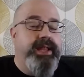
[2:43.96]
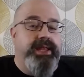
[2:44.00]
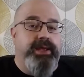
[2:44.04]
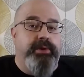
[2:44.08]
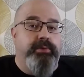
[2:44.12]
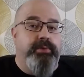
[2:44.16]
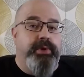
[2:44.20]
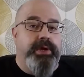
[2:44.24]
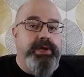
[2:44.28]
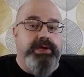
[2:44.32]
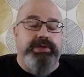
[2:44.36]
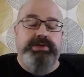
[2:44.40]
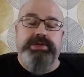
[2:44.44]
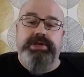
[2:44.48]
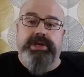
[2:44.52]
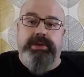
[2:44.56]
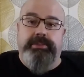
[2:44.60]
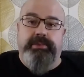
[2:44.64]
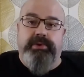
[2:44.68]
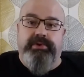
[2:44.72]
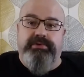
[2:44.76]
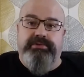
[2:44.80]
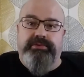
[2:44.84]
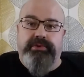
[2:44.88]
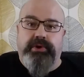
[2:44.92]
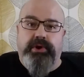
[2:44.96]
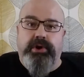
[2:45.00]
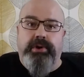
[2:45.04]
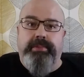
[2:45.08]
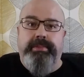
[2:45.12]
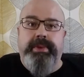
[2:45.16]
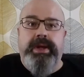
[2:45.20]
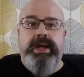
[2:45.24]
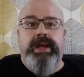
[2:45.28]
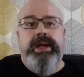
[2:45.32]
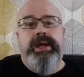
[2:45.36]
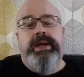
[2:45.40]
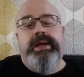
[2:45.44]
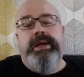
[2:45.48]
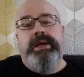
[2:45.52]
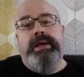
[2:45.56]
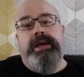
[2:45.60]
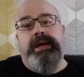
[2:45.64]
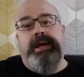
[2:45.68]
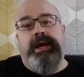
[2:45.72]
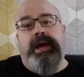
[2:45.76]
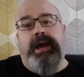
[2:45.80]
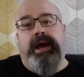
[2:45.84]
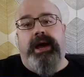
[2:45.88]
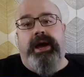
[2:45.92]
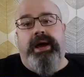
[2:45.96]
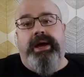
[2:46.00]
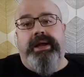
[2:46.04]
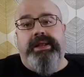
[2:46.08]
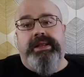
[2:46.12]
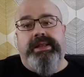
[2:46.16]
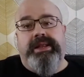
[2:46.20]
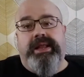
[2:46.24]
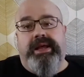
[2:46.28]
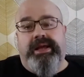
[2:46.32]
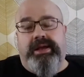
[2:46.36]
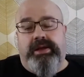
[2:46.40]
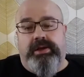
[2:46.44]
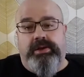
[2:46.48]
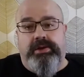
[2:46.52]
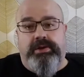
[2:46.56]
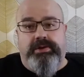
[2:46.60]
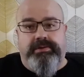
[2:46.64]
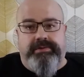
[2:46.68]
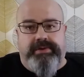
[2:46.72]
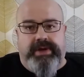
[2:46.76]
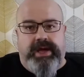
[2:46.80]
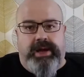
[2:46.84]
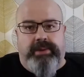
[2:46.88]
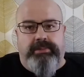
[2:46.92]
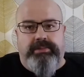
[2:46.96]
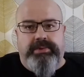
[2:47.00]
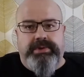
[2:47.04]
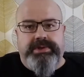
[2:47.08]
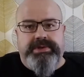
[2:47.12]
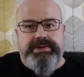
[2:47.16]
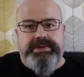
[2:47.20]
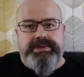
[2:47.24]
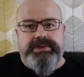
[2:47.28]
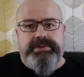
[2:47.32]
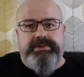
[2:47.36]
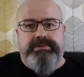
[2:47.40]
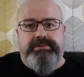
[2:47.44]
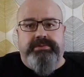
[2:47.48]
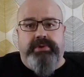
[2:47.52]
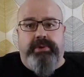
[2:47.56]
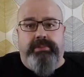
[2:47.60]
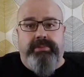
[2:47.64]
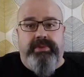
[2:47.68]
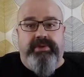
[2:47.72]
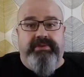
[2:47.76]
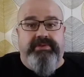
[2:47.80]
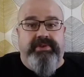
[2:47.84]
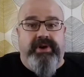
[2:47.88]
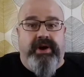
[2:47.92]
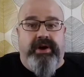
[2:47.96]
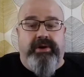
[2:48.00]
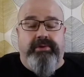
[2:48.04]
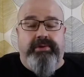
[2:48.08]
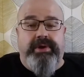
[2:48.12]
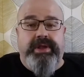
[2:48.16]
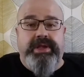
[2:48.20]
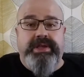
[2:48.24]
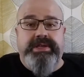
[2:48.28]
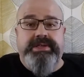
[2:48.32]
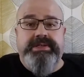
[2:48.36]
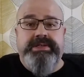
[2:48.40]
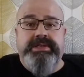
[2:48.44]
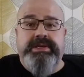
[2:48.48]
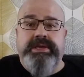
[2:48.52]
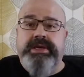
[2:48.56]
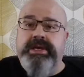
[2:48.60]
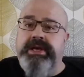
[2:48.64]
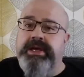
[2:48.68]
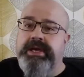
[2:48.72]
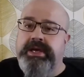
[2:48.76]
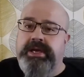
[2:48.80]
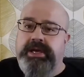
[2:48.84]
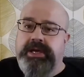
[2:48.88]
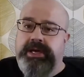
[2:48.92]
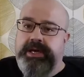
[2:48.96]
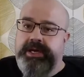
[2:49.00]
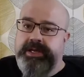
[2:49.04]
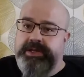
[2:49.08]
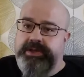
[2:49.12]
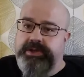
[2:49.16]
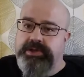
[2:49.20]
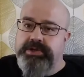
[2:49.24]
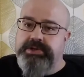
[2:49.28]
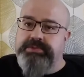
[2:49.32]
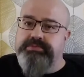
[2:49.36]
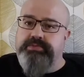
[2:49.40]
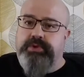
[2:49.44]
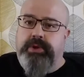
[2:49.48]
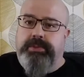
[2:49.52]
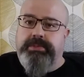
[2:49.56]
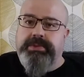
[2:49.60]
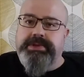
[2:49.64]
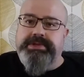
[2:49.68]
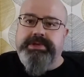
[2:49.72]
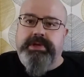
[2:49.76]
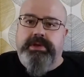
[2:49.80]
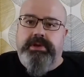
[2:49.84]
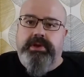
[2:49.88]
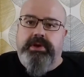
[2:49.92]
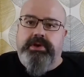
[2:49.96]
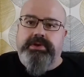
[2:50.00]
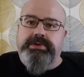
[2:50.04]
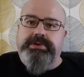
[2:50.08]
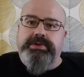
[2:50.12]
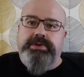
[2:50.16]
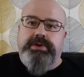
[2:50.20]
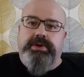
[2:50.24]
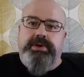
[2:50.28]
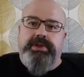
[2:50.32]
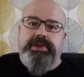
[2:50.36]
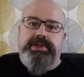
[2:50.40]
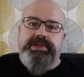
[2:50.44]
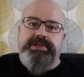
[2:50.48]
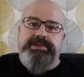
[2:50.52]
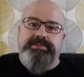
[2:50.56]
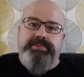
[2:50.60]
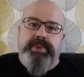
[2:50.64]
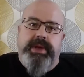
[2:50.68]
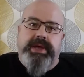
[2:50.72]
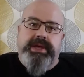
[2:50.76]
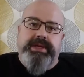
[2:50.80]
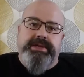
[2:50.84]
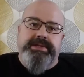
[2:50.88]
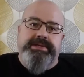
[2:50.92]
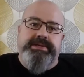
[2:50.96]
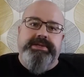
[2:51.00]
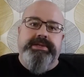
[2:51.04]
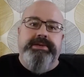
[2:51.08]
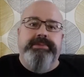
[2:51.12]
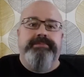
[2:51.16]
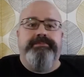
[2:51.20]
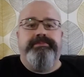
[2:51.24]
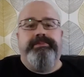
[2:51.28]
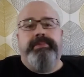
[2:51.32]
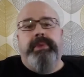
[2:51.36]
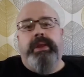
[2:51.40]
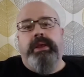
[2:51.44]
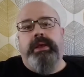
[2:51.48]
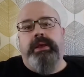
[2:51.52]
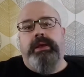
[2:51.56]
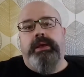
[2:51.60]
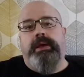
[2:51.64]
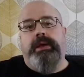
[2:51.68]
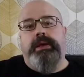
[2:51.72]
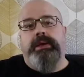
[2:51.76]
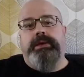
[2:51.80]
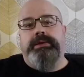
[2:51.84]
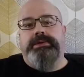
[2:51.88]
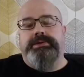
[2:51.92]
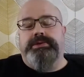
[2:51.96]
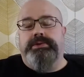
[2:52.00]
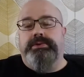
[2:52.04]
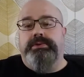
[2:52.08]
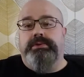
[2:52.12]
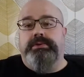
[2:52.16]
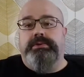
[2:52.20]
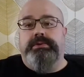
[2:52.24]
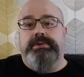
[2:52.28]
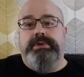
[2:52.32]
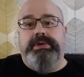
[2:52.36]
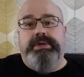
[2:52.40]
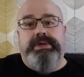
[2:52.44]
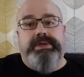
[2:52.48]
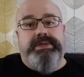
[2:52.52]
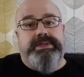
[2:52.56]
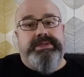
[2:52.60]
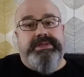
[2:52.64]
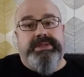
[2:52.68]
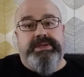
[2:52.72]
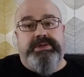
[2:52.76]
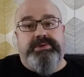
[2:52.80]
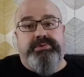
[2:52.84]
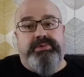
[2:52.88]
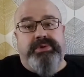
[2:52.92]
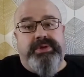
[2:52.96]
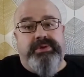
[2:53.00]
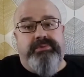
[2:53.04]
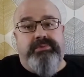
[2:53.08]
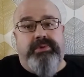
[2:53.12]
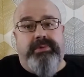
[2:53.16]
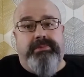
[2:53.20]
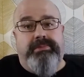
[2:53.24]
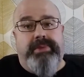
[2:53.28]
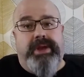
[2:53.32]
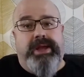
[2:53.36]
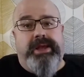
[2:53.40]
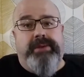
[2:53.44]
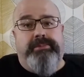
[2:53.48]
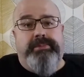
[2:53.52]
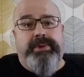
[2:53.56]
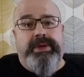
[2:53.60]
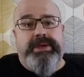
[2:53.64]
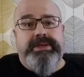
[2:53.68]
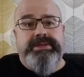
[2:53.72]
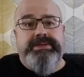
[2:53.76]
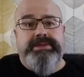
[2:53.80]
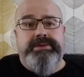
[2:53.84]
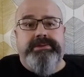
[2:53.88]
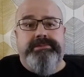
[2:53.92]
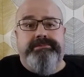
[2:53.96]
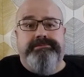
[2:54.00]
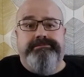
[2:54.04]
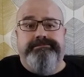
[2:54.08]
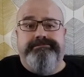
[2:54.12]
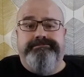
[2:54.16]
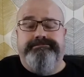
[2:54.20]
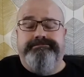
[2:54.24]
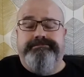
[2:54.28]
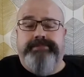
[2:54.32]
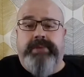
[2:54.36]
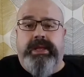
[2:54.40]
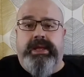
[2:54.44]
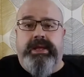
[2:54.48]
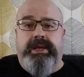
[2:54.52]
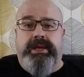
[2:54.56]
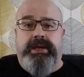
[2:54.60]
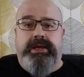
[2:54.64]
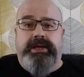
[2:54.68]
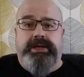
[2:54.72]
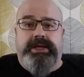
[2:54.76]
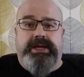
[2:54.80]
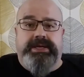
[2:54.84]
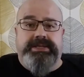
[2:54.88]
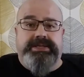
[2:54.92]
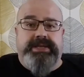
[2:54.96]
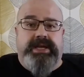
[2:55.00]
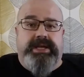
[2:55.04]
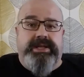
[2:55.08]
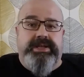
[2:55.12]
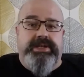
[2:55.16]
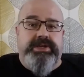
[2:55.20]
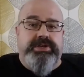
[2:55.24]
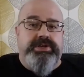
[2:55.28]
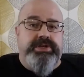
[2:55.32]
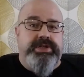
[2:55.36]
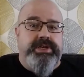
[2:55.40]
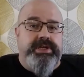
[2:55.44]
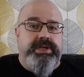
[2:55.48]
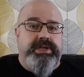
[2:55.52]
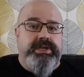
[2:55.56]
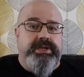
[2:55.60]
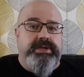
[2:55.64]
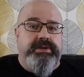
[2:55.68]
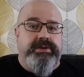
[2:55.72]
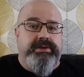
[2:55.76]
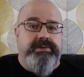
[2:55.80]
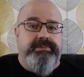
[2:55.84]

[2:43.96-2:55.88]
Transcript: any way, shape or form, and like a lot of cameras from the Far East, it does promise a lot on the specs. So it's a 21 megapixel, it has anti-shake,